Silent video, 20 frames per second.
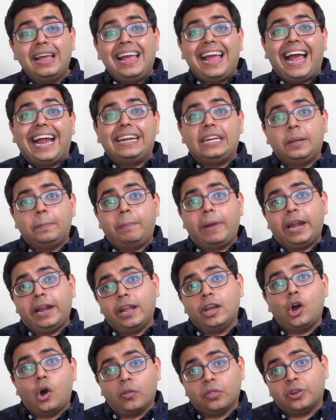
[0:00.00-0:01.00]
and, depending
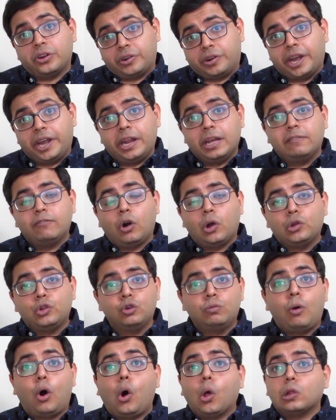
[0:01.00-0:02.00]
on the trading volume,
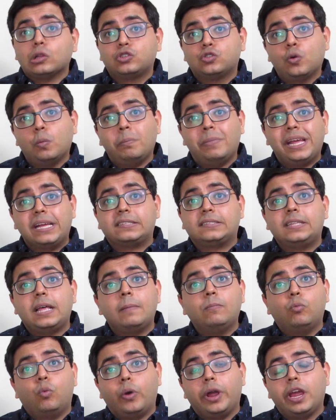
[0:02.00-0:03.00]
also makes them
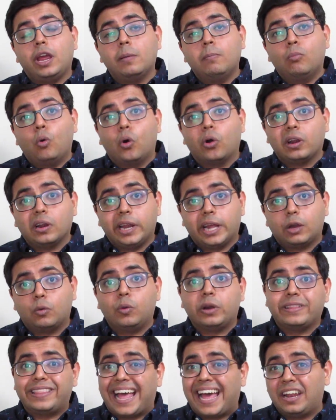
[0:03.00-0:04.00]
way more liquid
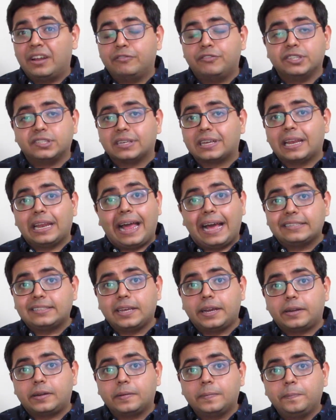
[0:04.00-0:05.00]
than a physical
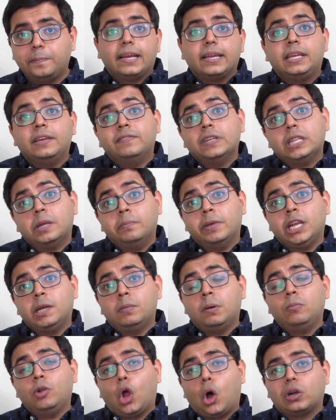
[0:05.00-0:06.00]
asset. Given the minimum
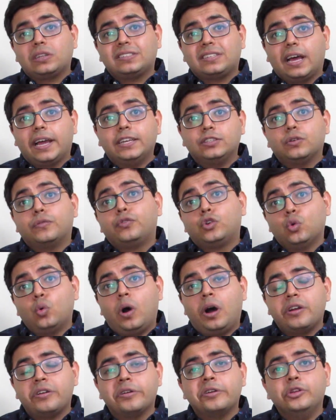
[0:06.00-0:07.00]
lot size of
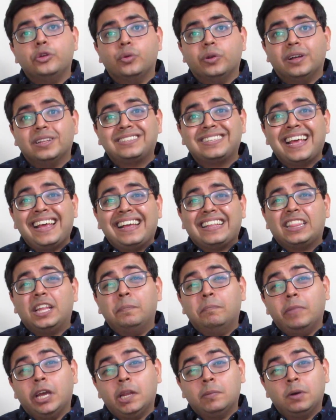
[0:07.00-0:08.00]
200 units, the
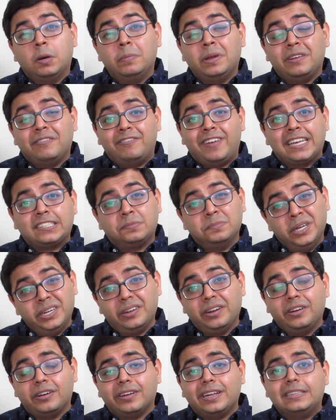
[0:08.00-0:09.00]
minimum investment
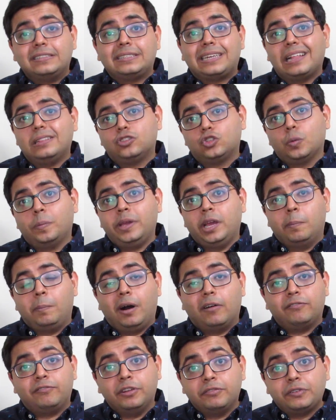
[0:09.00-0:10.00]
in REITs tends to be
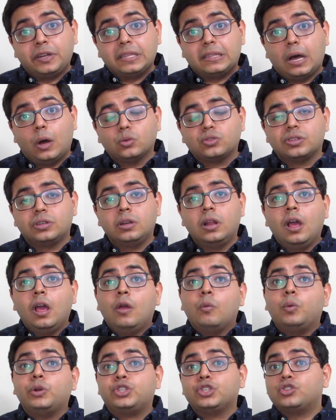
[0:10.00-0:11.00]
above 50,000,
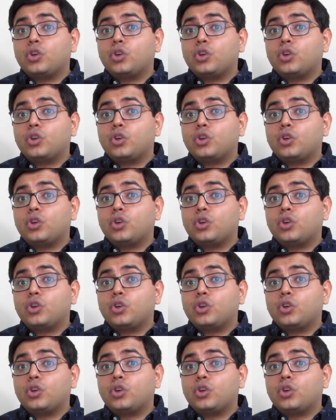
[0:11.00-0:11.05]
which is